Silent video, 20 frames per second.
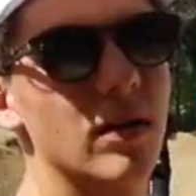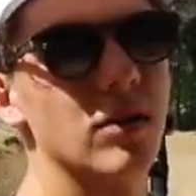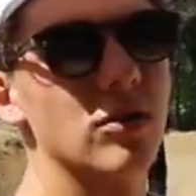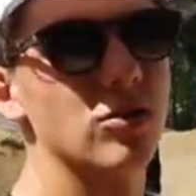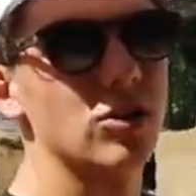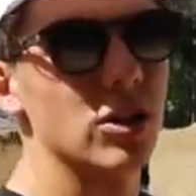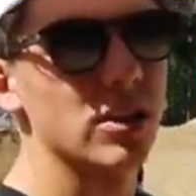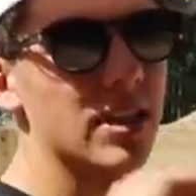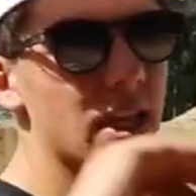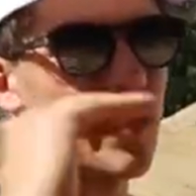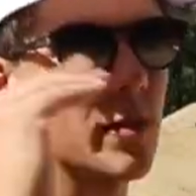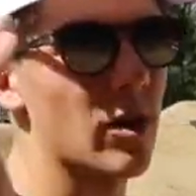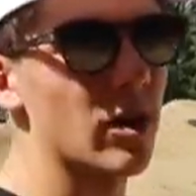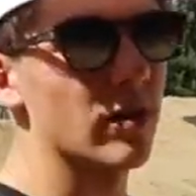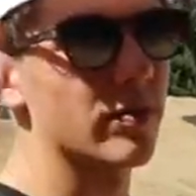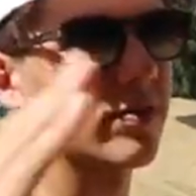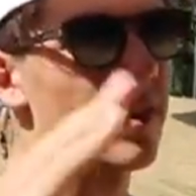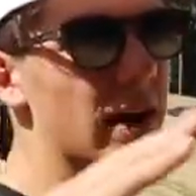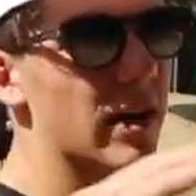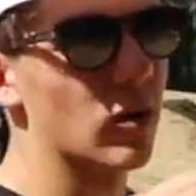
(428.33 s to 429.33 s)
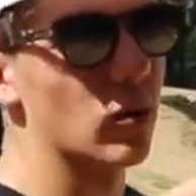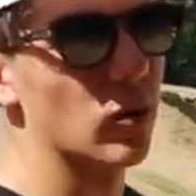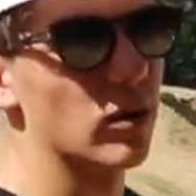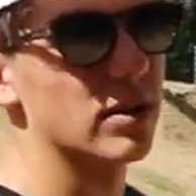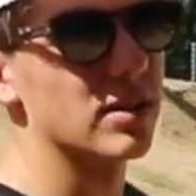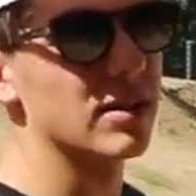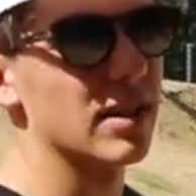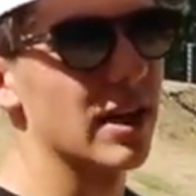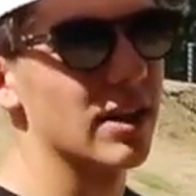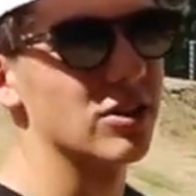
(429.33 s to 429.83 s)
Just came out of the final
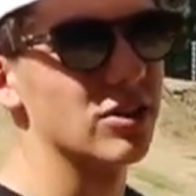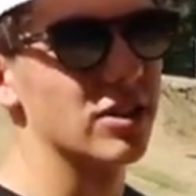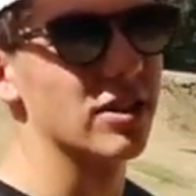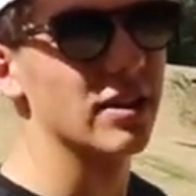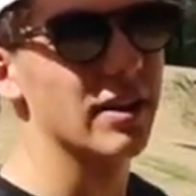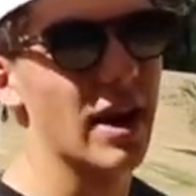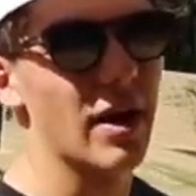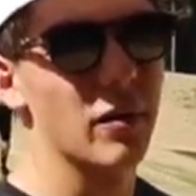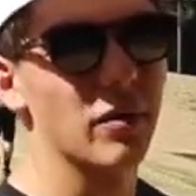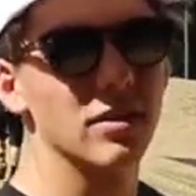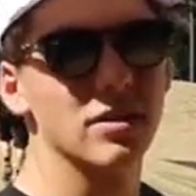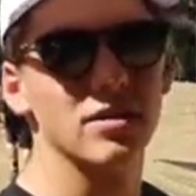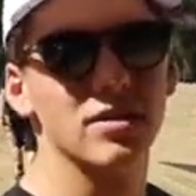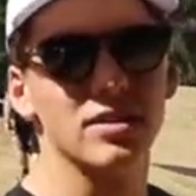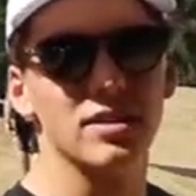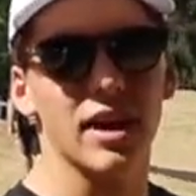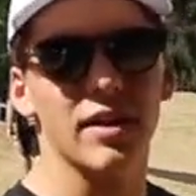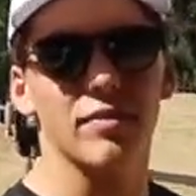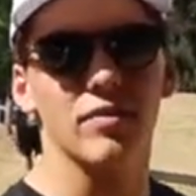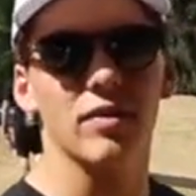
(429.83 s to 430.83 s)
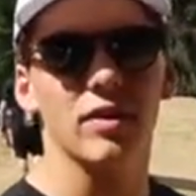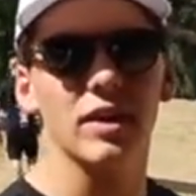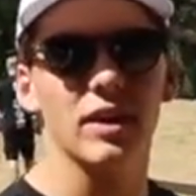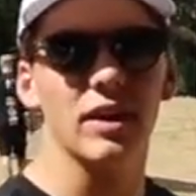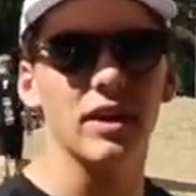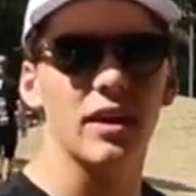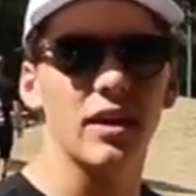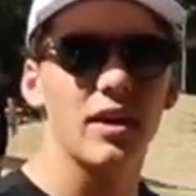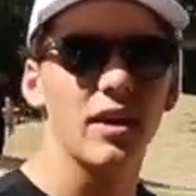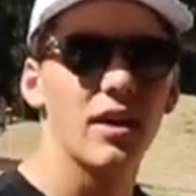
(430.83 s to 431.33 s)
wood section. That one's
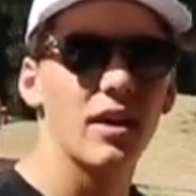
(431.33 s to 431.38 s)
definitely